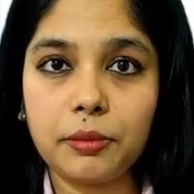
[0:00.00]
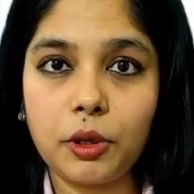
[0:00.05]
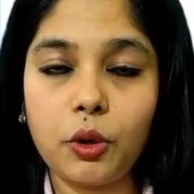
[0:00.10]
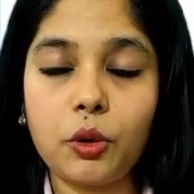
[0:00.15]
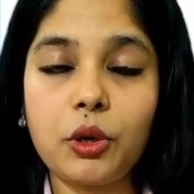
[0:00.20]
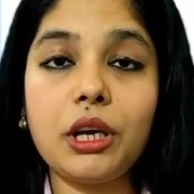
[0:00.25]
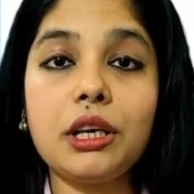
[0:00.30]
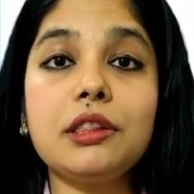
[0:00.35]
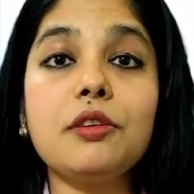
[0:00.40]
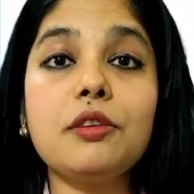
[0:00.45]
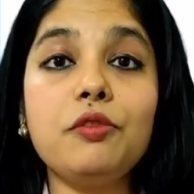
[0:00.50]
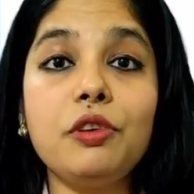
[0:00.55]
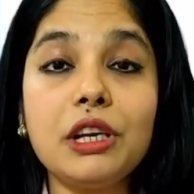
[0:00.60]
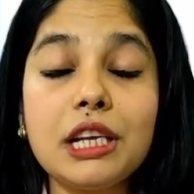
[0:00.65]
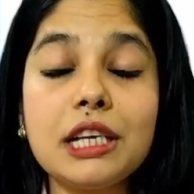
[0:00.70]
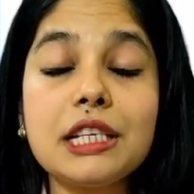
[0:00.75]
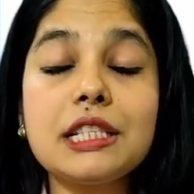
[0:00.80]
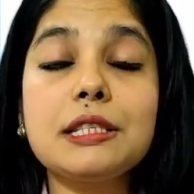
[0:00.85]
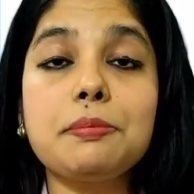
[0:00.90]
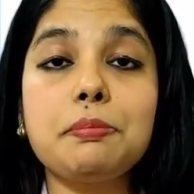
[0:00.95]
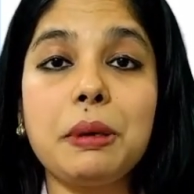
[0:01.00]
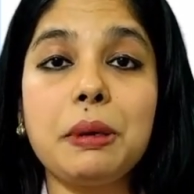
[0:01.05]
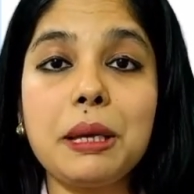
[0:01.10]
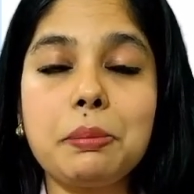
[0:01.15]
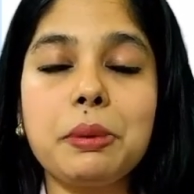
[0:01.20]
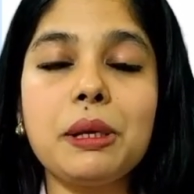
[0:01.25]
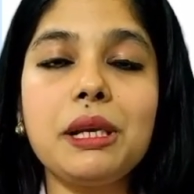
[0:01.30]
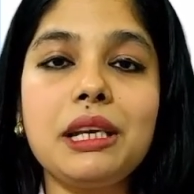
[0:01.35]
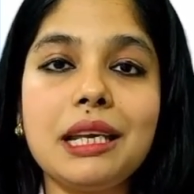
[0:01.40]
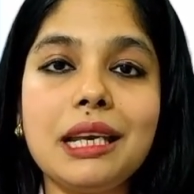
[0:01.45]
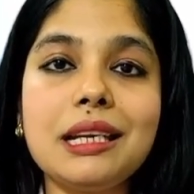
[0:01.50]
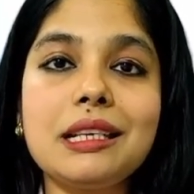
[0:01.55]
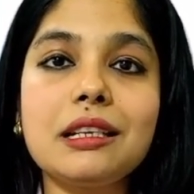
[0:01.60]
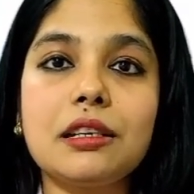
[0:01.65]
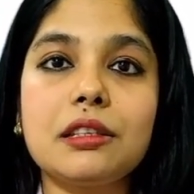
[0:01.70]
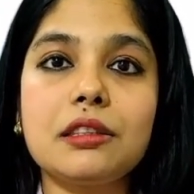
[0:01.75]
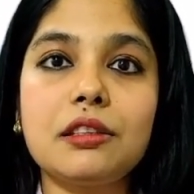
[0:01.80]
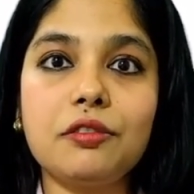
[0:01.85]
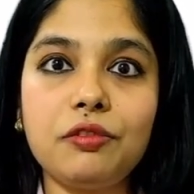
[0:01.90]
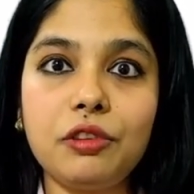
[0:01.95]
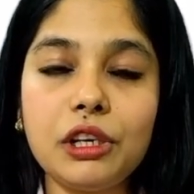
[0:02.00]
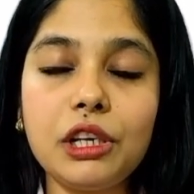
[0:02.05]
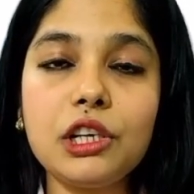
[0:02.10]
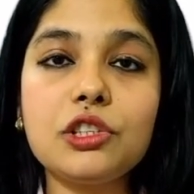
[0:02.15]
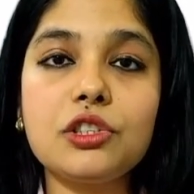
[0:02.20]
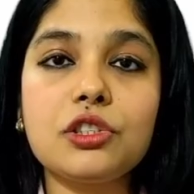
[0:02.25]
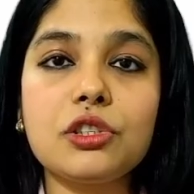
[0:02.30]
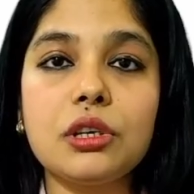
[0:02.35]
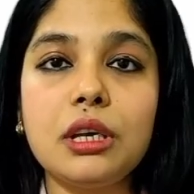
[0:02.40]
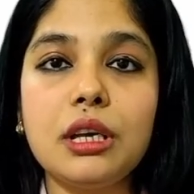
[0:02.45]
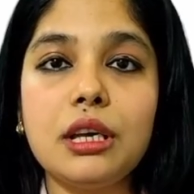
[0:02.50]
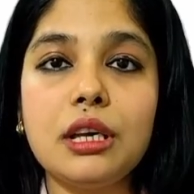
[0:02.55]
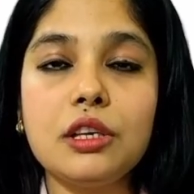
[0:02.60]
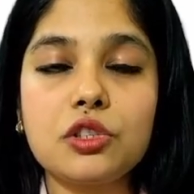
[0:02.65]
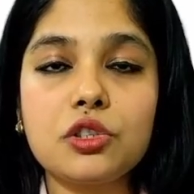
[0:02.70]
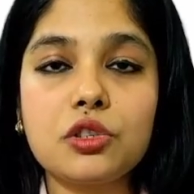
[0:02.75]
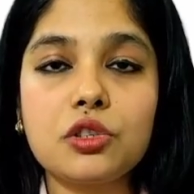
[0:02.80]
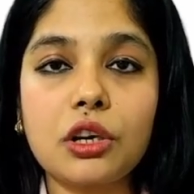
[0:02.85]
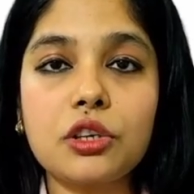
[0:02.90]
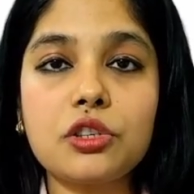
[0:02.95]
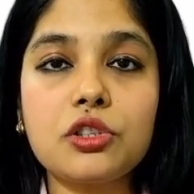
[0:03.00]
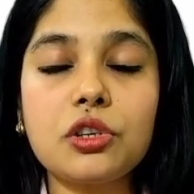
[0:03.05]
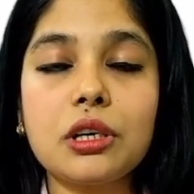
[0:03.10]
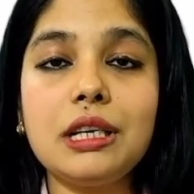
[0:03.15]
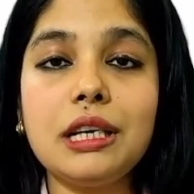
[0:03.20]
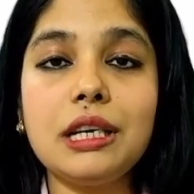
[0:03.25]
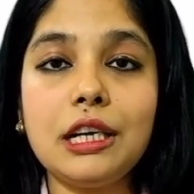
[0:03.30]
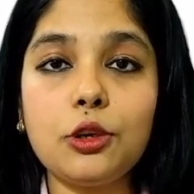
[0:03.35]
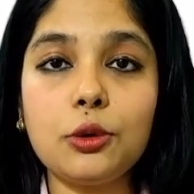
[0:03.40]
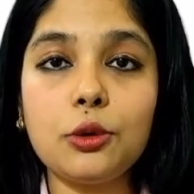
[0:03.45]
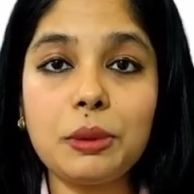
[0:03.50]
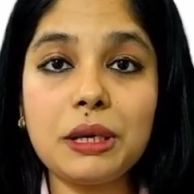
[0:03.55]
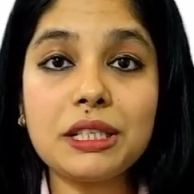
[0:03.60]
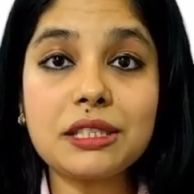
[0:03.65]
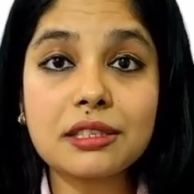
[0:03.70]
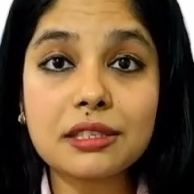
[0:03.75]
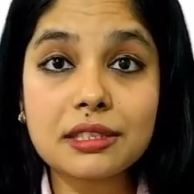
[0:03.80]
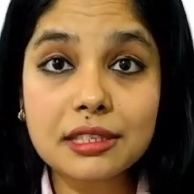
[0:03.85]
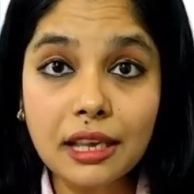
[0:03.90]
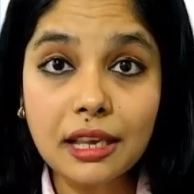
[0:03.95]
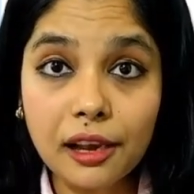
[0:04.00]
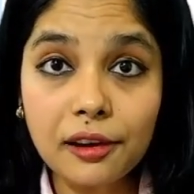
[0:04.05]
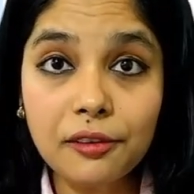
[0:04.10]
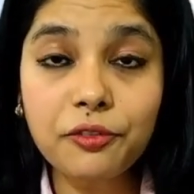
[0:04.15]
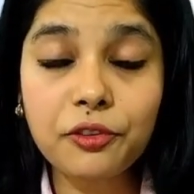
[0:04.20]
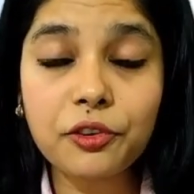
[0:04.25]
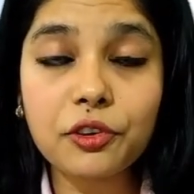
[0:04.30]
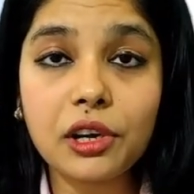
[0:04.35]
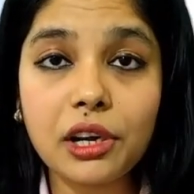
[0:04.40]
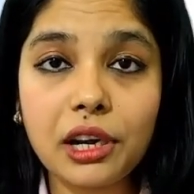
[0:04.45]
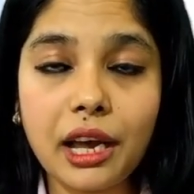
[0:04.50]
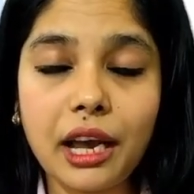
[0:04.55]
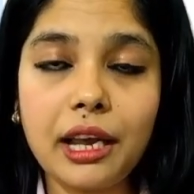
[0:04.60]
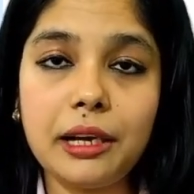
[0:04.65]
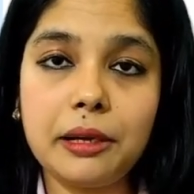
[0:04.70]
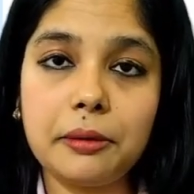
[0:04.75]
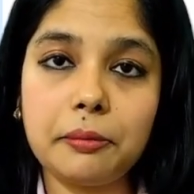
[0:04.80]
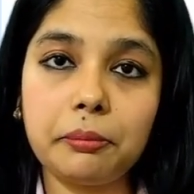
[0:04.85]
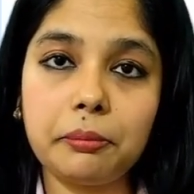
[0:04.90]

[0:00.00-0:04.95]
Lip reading: Okay, the village people needed, the village structure need to be self-reliant,